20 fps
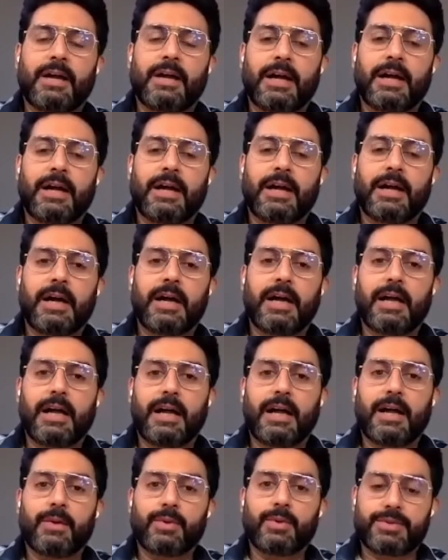Well,
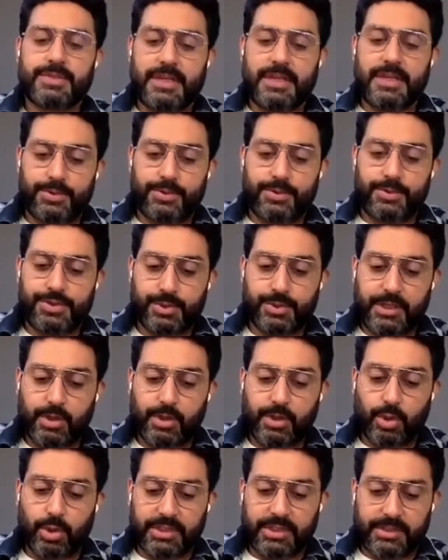I was
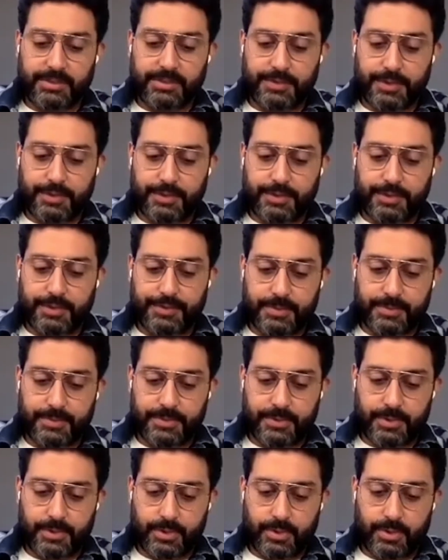shooting in Kolkata for the
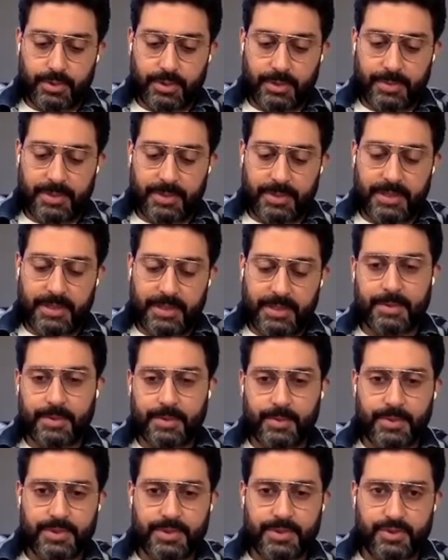film. So, we
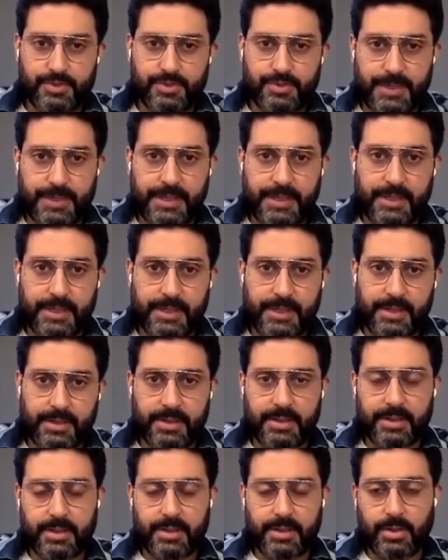used to speak
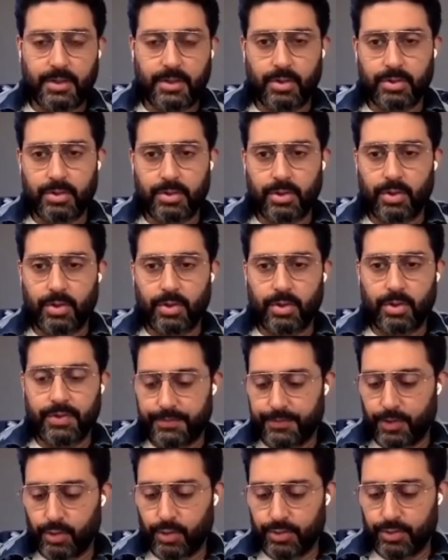
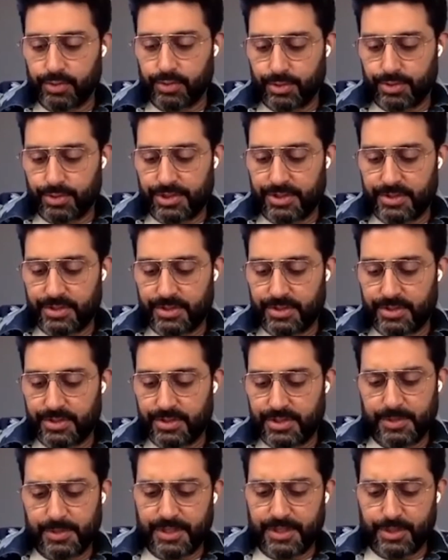over the phone. So
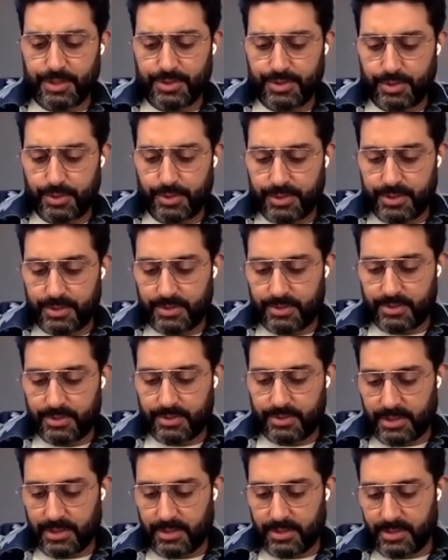she's pretty used to it.
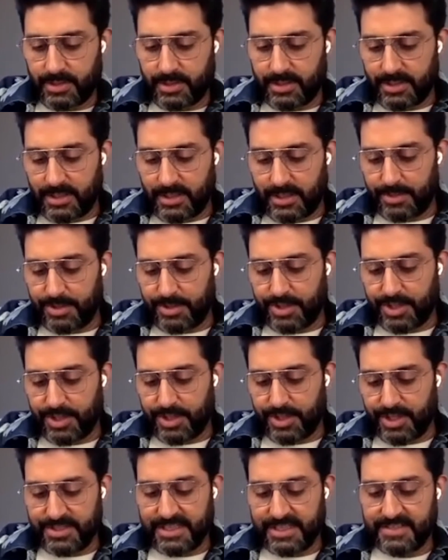So, yeah.
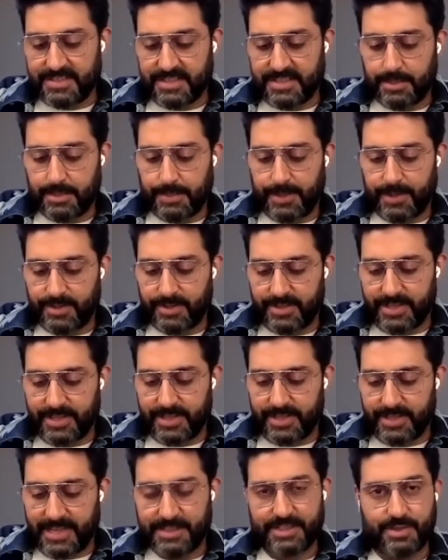She understands that her
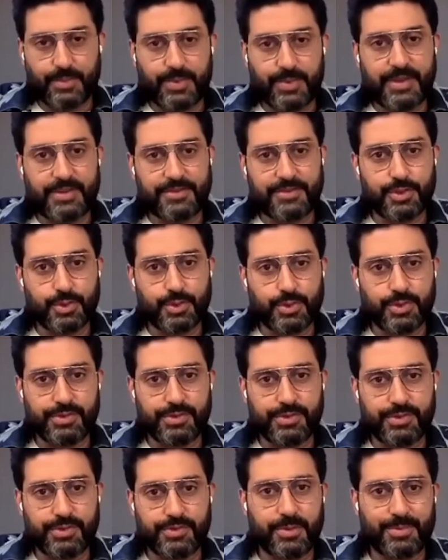parents are actors and we have to
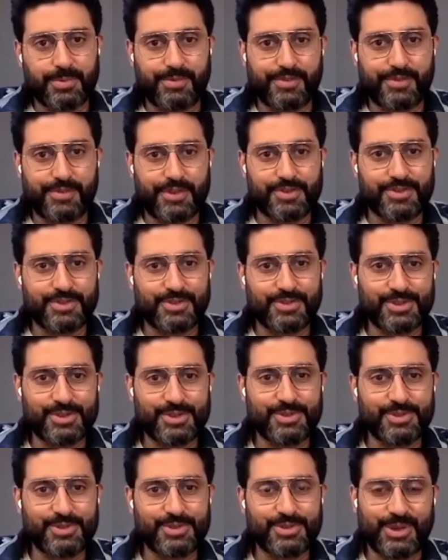do this for our profession.
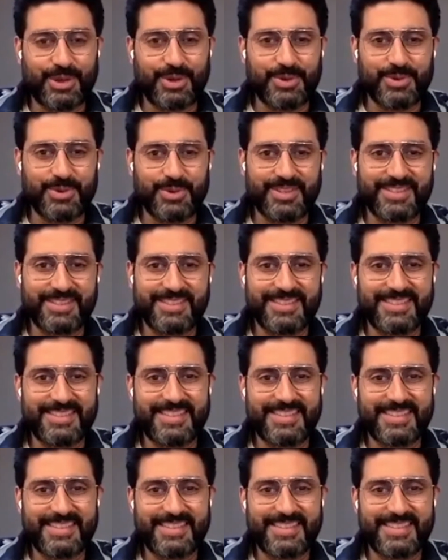So she was okay with it.